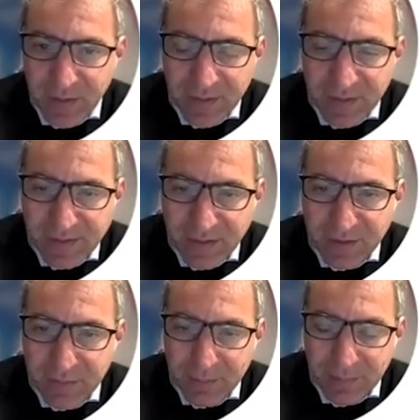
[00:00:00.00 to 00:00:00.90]
These are the
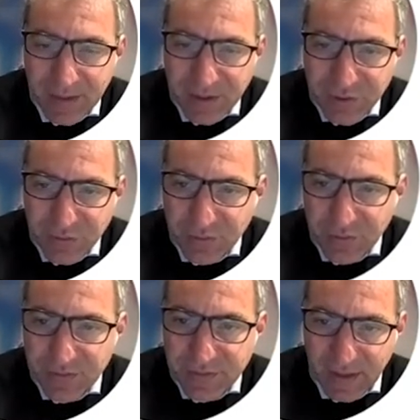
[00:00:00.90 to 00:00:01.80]

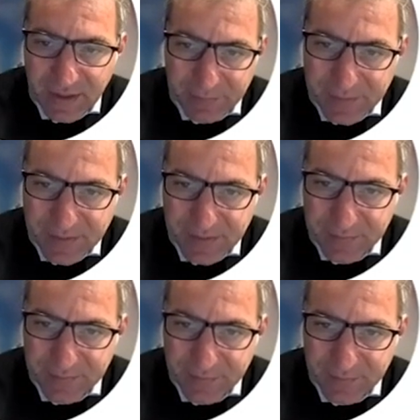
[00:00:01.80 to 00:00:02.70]
major types.
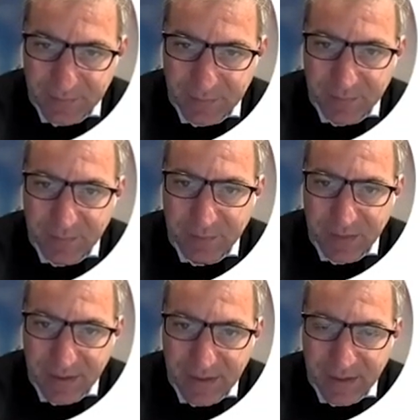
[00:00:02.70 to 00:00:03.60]
But
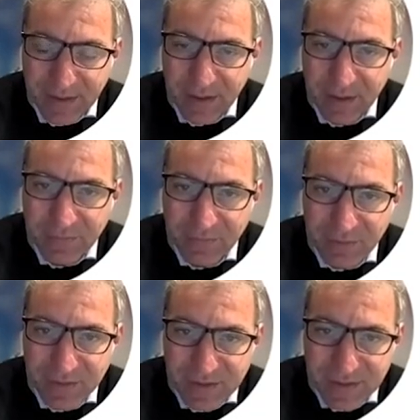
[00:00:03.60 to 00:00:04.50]
again, if you
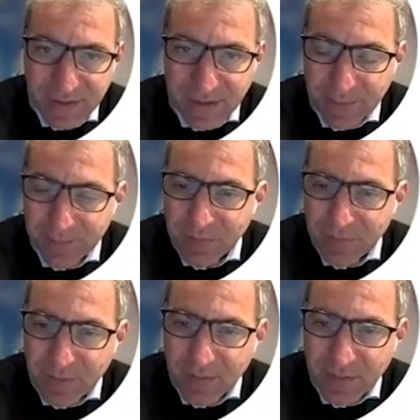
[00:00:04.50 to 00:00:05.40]
see
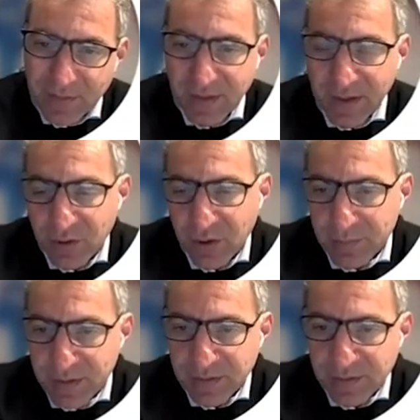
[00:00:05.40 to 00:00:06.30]
the
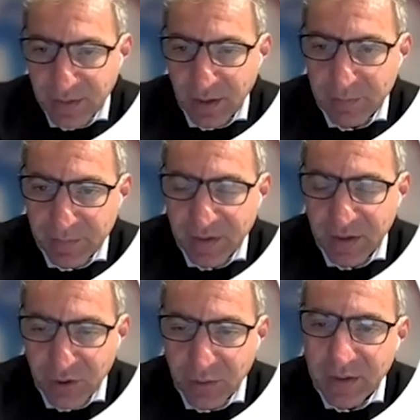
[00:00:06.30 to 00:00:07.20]

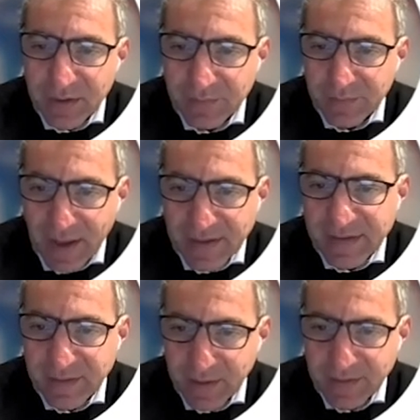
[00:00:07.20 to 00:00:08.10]
economic
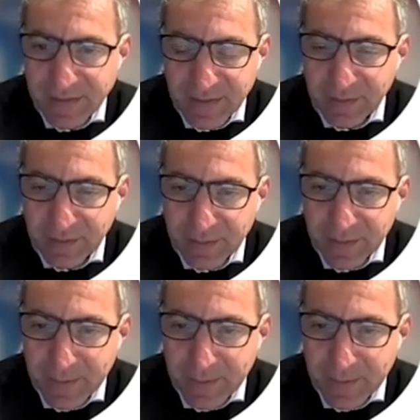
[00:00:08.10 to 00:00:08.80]
estimates here,